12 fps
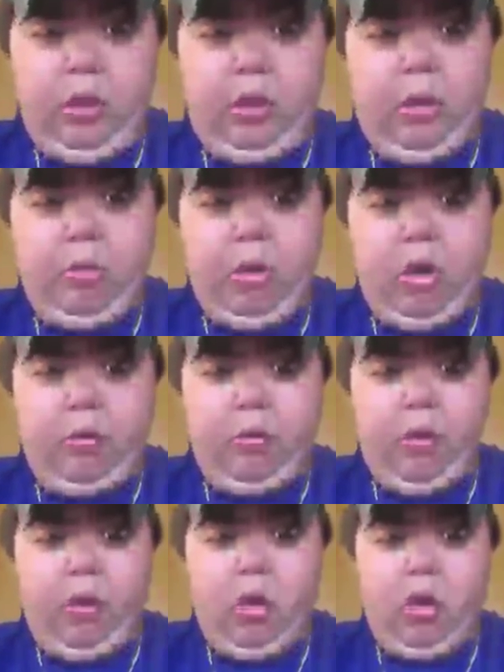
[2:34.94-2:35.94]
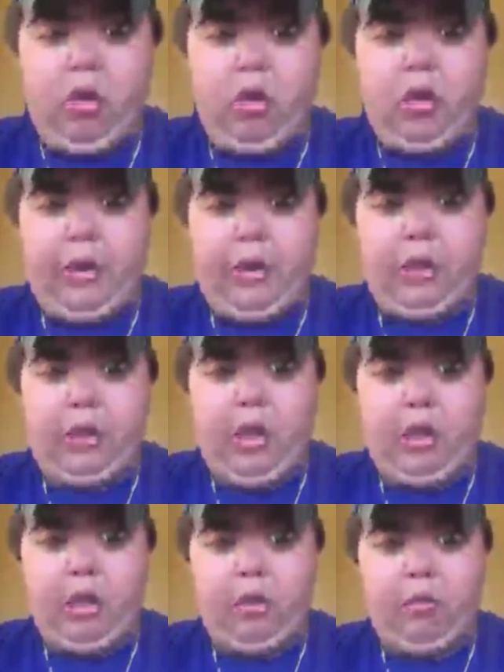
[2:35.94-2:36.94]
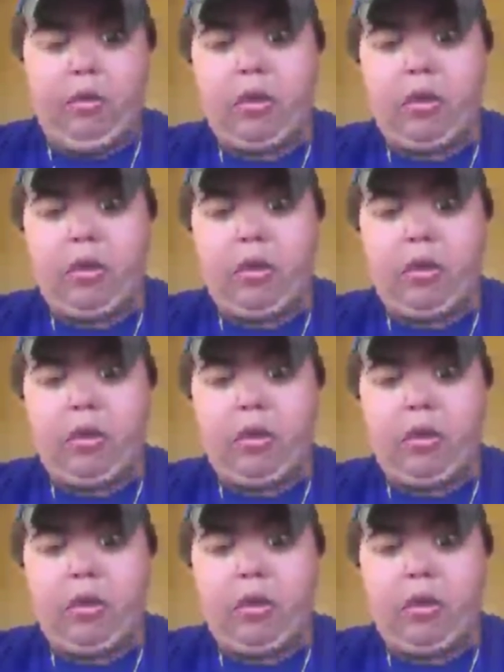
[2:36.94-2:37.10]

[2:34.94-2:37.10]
Save money for inside the stadium.